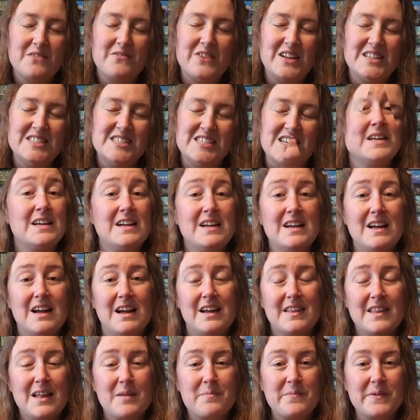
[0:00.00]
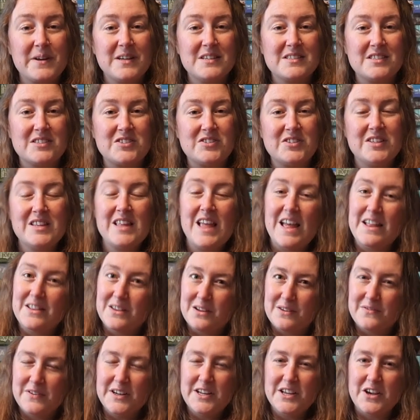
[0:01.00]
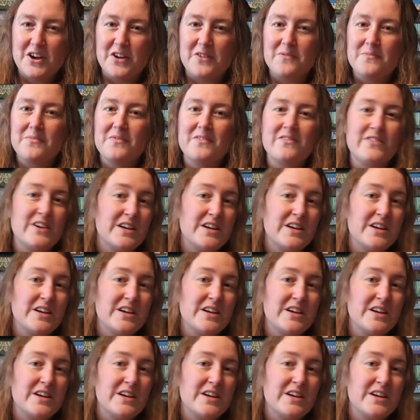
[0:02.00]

fancy it. And that brings us to the end of the video.